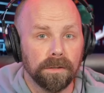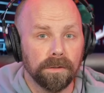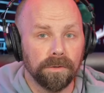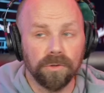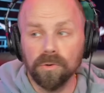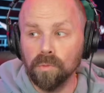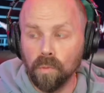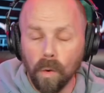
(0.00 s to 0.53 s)

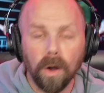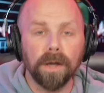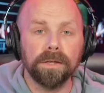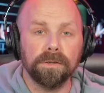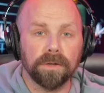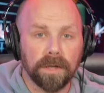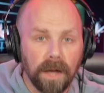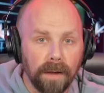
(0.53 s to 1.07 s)
You want
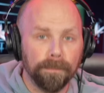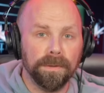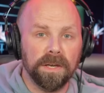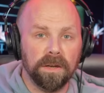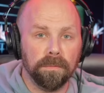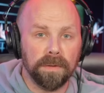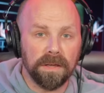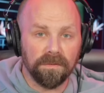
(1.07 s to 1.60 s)
your company
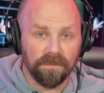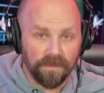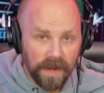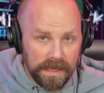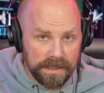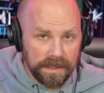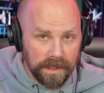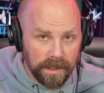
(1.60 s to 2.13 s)
to be
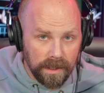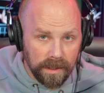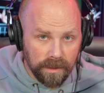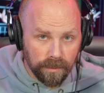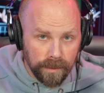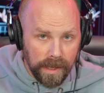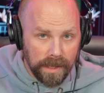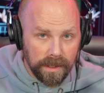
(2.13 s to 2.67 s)
invested in
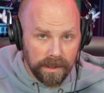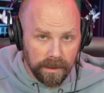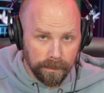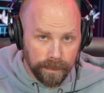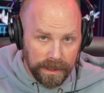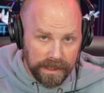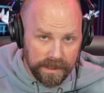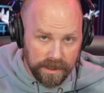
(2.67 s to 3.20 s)
creating the
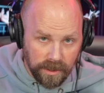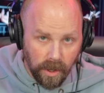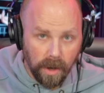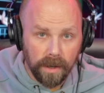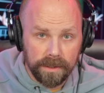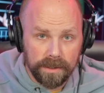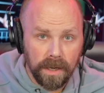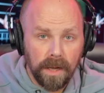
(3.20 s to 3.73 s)
biggest
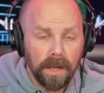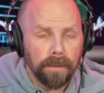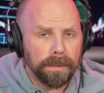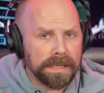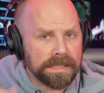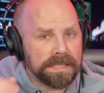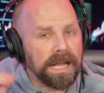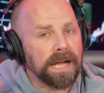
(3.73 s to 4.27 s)
stars,
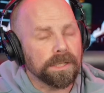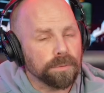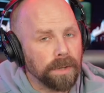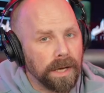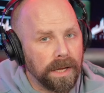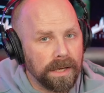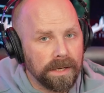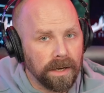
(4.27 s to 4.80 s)
because that's where
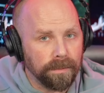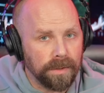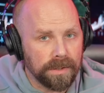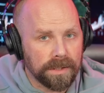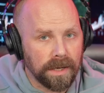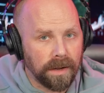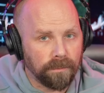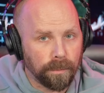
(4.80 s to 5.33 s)
AEW is
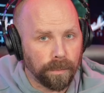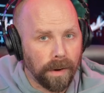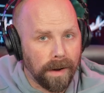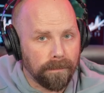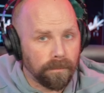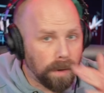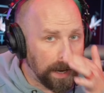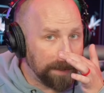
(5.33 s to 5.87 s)
going to have a
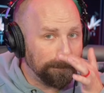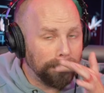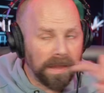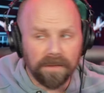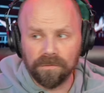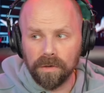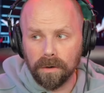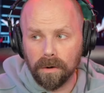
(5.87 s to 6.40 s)
problem, right?
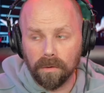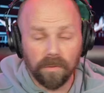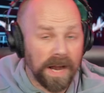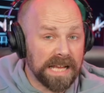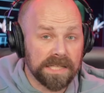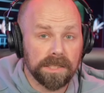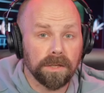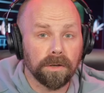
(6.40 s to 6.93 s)
If you're a
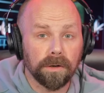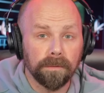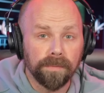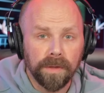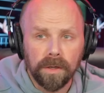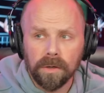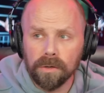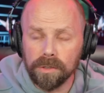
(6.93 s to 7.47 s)
wrestler
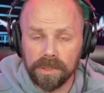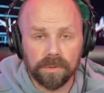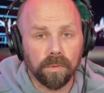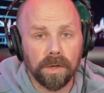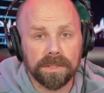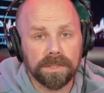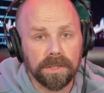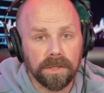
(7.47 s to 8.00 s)
who just
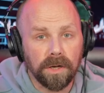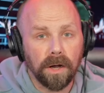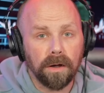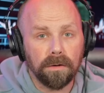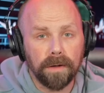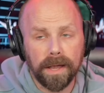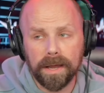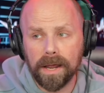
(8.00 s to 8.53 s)
wants to
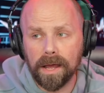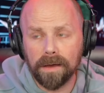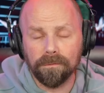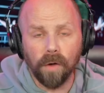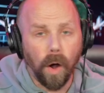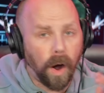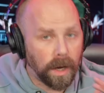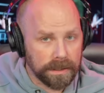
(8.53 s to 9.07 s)
go and have
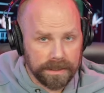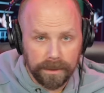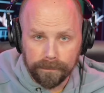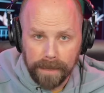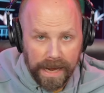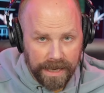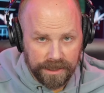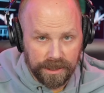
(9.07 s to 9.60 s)
awesome
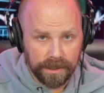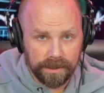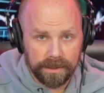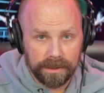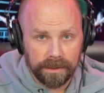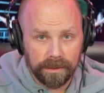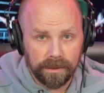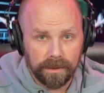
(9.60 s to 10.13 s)

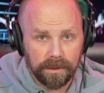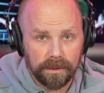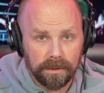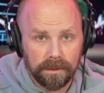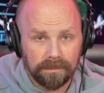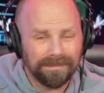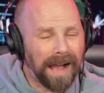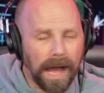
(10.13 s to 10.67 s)
matches,
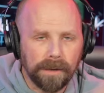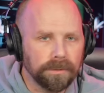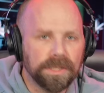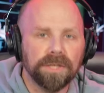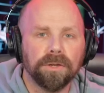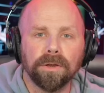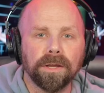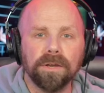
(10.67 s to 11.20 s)
I don't
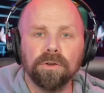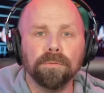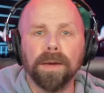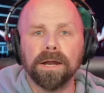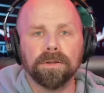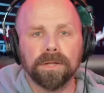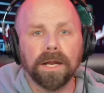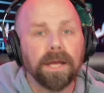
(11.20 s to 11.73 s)
think you're going to do
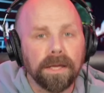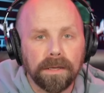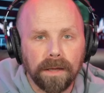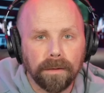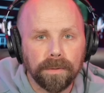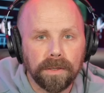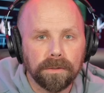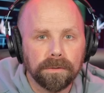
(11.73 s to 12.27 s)
better than
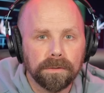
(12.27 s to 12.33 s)
AEW.